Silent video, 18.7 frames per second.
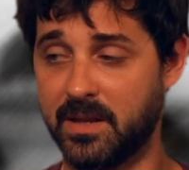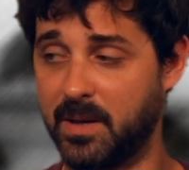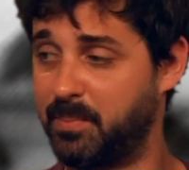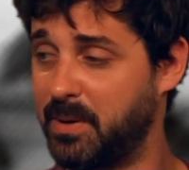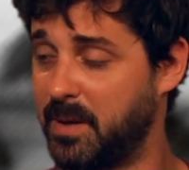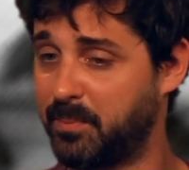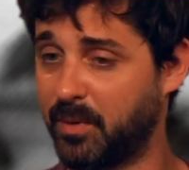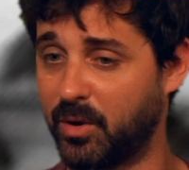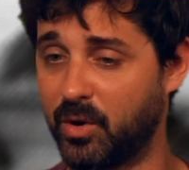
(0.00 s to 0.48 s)
the
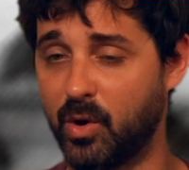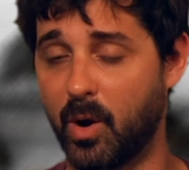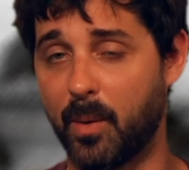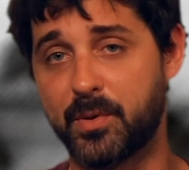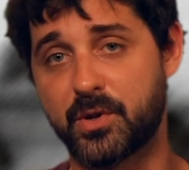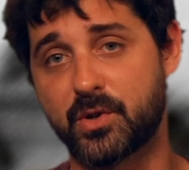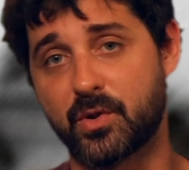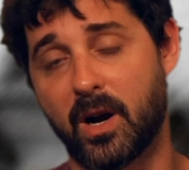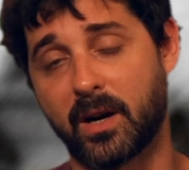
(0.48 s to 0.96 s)
people who
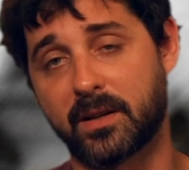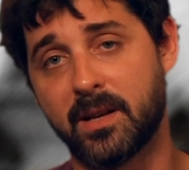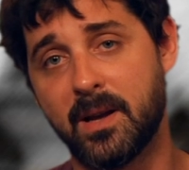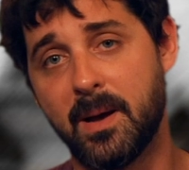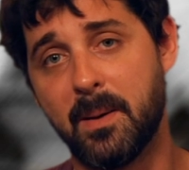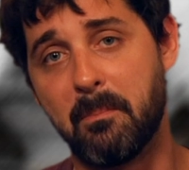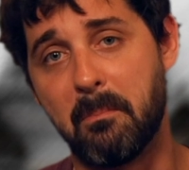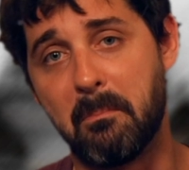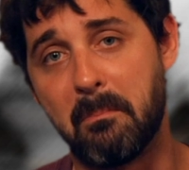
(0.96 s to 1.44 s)
obstruct
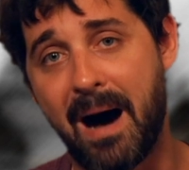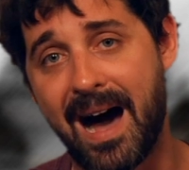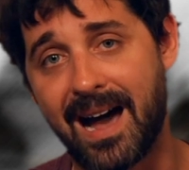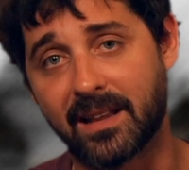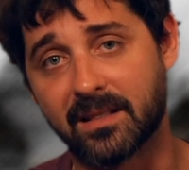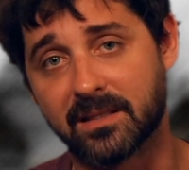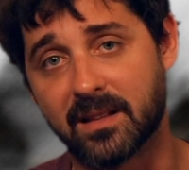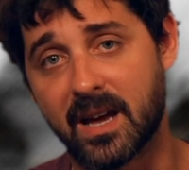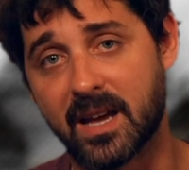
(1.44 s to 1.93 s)

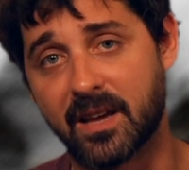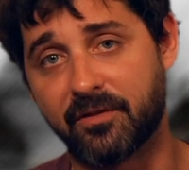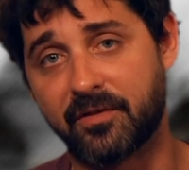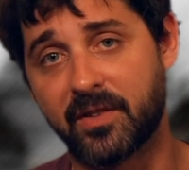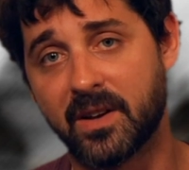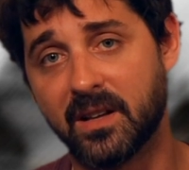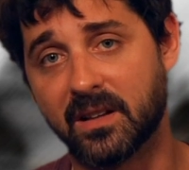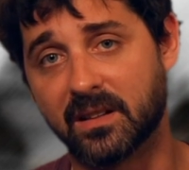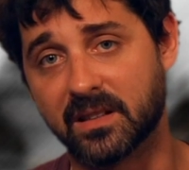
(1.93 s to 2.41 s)
my
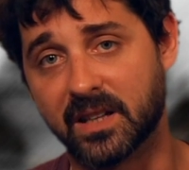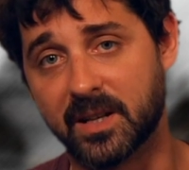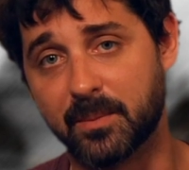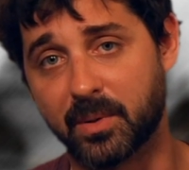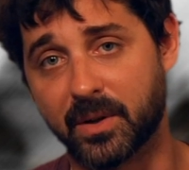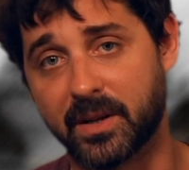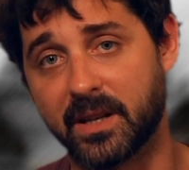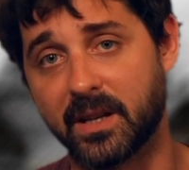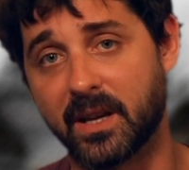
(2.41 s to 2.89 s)
life,
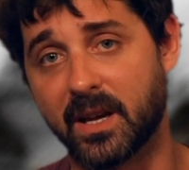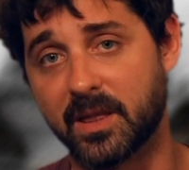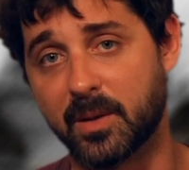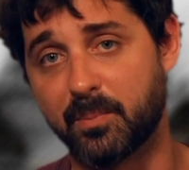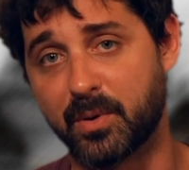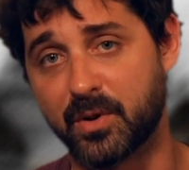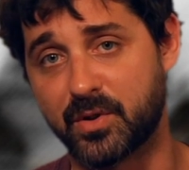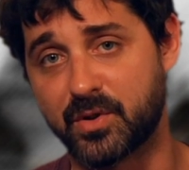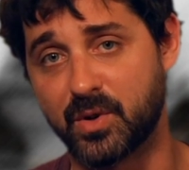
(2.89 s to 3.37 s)
liberty, and the
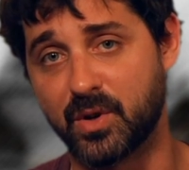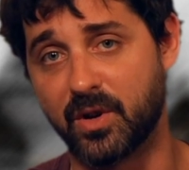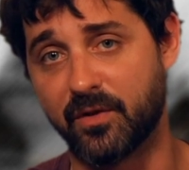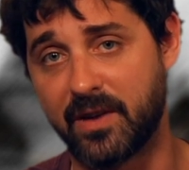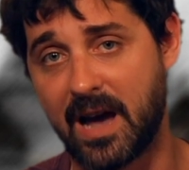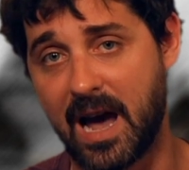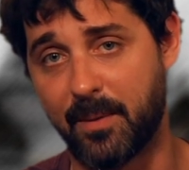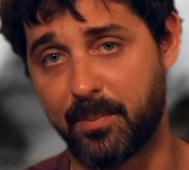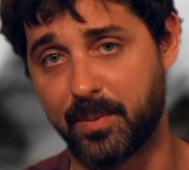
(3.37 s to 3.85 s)
pursuit of
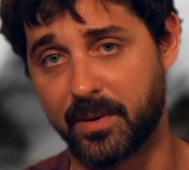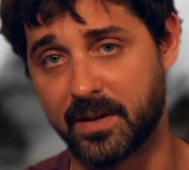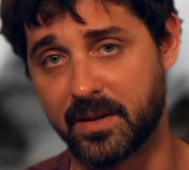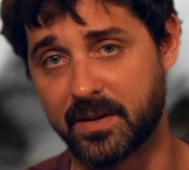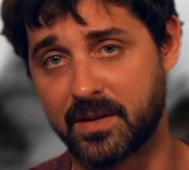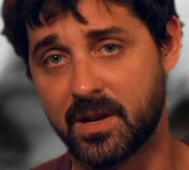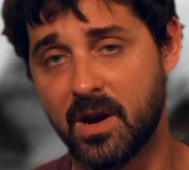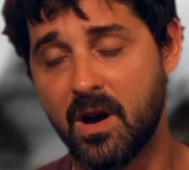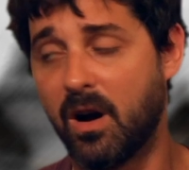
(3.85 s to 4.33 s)

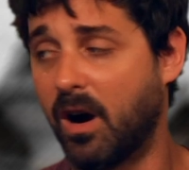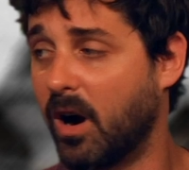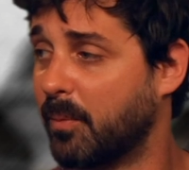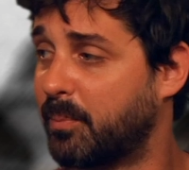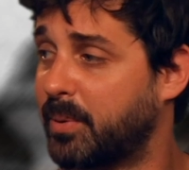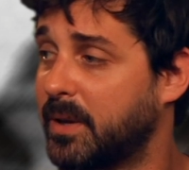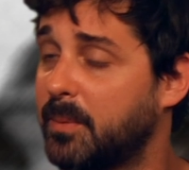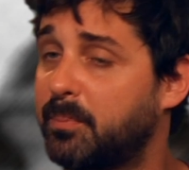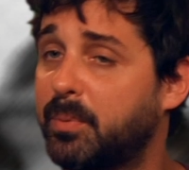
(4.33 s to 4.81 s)
happiness, are
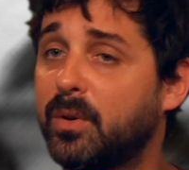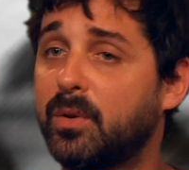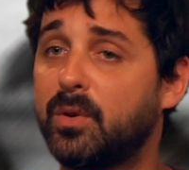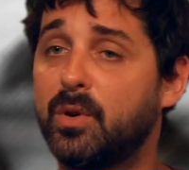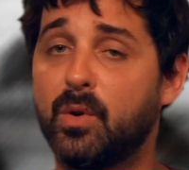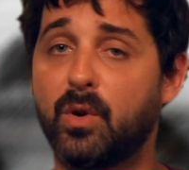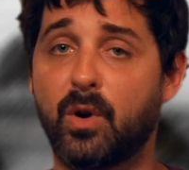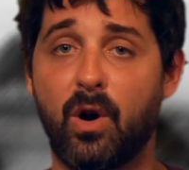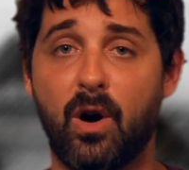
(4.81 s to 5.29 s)
people
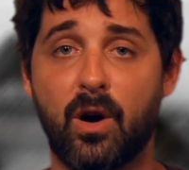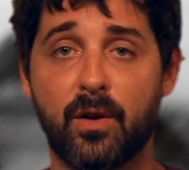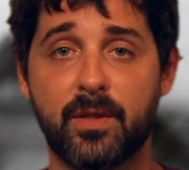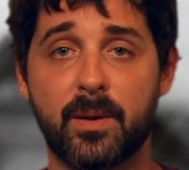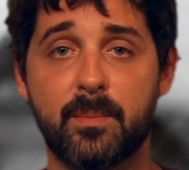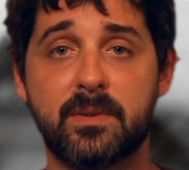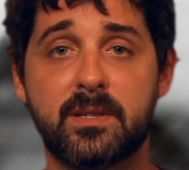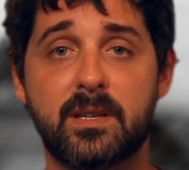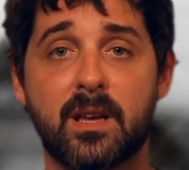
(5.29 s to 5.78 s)
who call
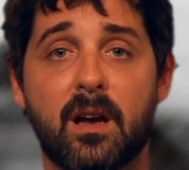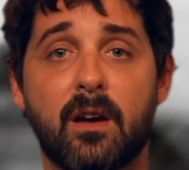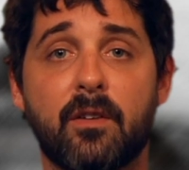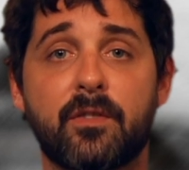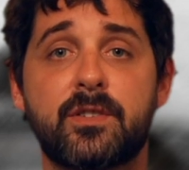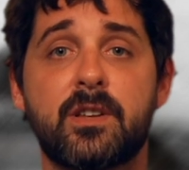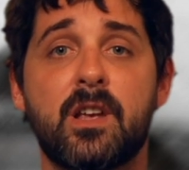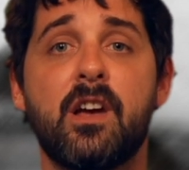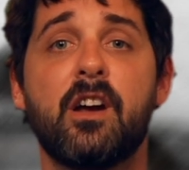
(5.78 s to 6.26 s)

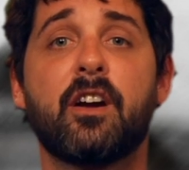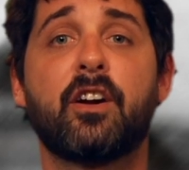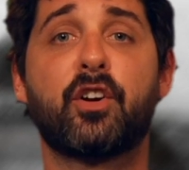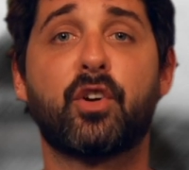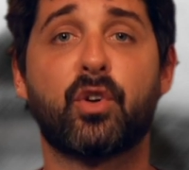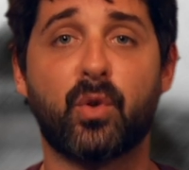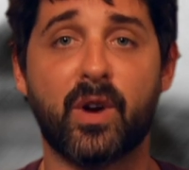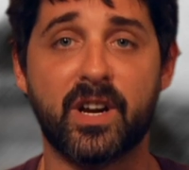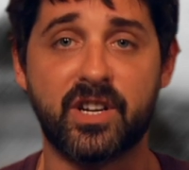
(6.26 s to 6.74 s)
themselves
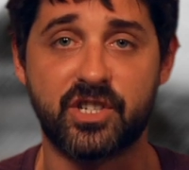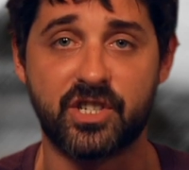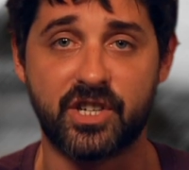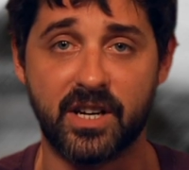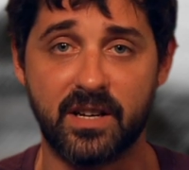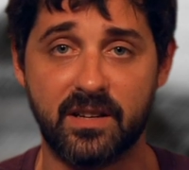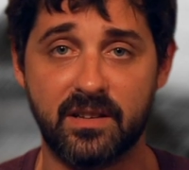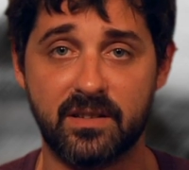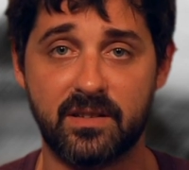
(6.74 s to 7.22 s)

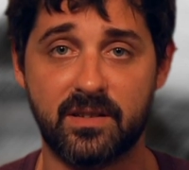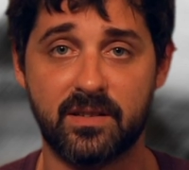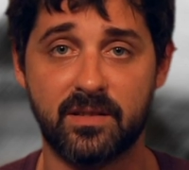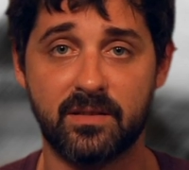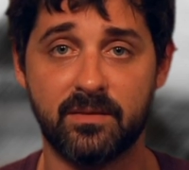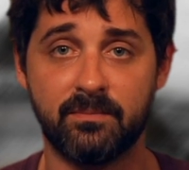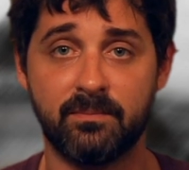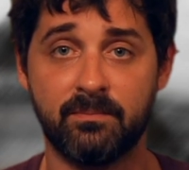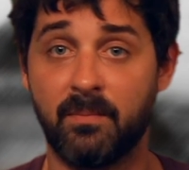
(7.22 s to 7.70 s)
Christians.
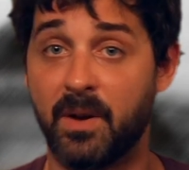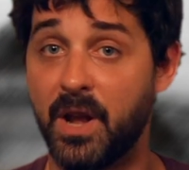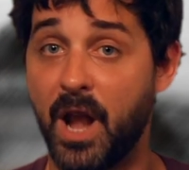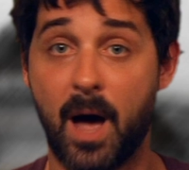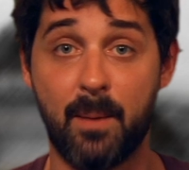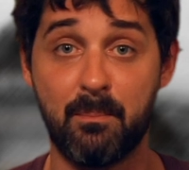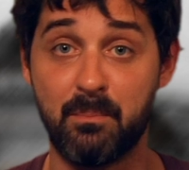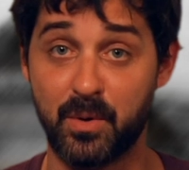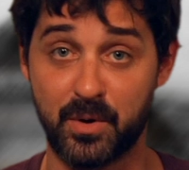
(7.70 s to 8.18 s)

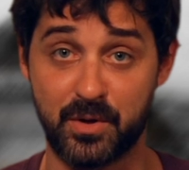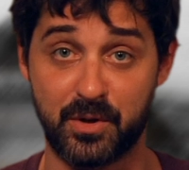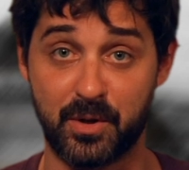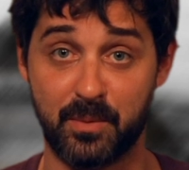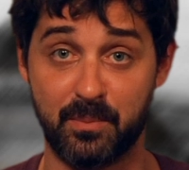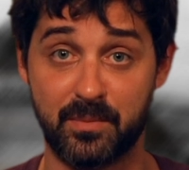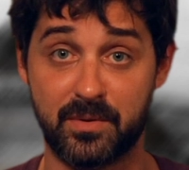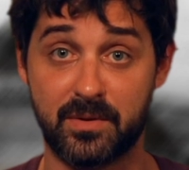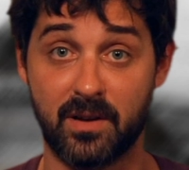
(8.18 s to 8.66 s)
Not
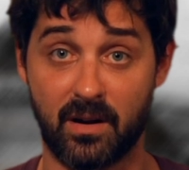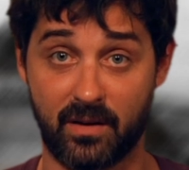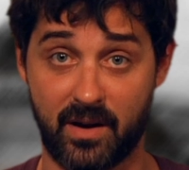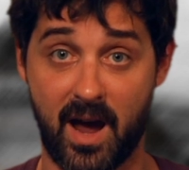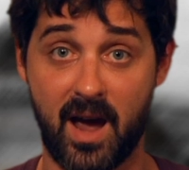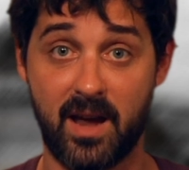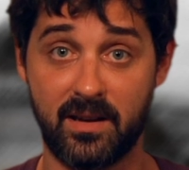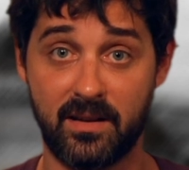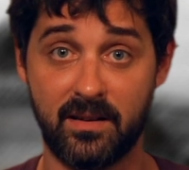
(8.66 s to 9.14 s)
Muslims,
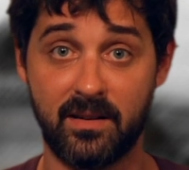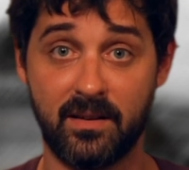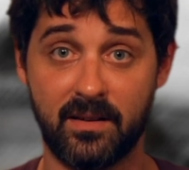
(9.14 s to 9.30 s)
okay?